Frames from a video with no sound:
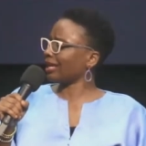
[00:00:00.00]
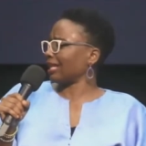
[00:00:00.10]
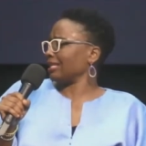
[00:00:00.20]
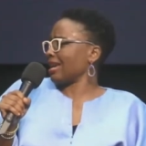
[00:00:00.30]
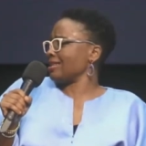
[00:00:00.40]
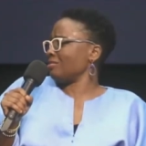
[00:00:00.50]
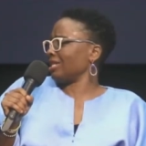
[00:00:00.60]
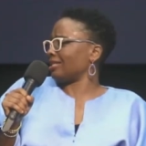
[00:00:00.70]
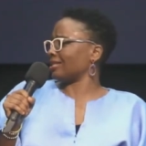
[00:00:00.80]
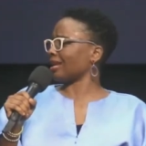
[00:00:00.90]
And then the
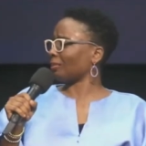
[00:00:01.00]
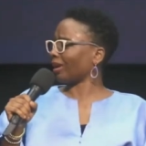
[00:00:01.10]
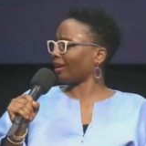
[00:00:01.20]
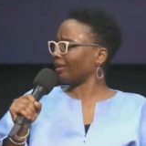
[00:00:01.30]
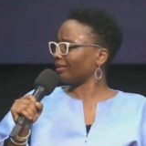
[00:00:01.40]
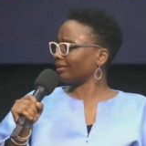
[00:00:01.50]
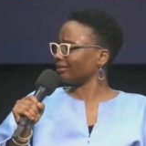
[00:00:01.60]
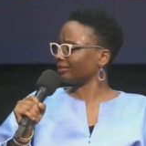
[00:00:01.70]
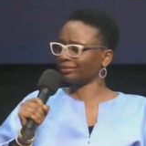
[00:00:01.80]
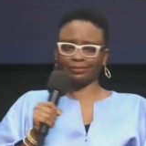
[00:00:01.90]
enemies disappear.
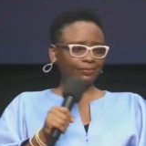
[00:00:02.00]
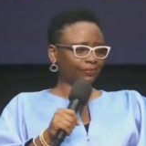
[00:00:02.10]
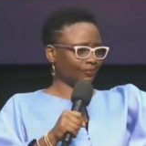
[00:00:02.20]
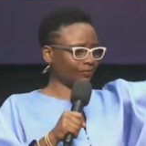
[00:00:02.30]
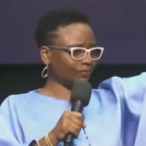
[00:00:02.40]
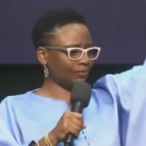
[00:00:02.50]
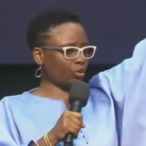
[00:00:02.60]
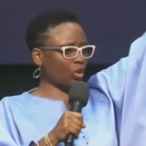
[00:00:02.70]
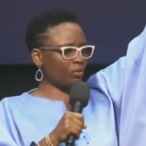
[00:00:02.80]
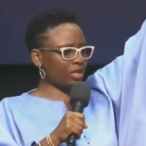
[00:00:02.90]

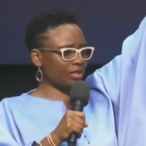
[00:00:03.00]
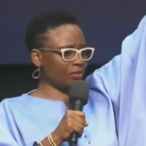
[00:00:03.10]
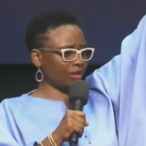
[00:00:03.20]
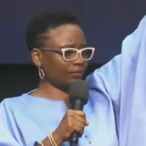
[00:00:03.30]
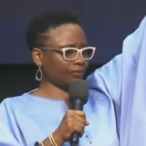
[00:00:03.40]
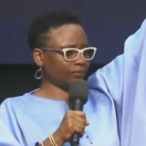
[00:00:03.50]
Promise me.